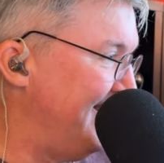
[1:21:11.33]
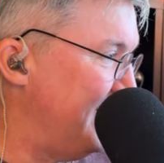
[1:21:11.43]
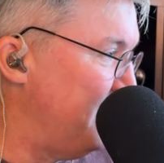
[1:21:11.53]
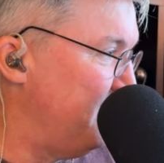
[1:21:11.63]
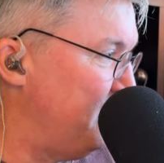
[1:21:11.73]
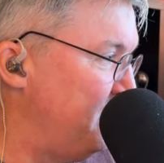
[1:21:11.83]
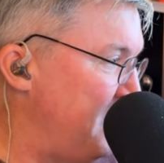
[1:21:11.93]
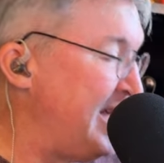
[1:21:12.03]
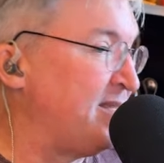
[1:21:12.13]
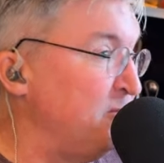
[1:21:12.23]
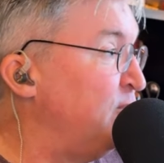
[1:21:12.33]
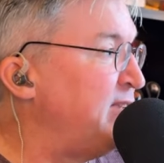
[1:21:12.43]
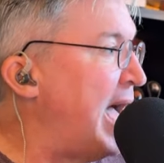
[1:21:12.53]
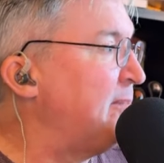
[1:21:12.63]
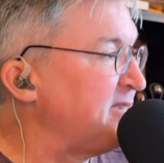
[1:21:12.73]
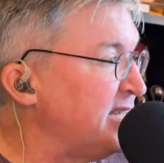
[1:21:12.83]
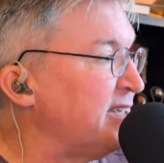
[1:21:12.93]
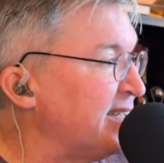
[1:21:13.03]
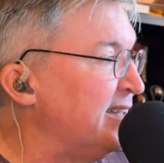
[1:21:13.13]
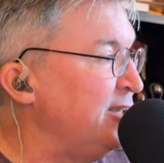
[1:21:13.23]
you know, make the move to Apple
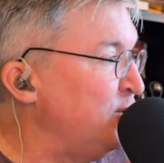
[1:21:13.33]
Silicon.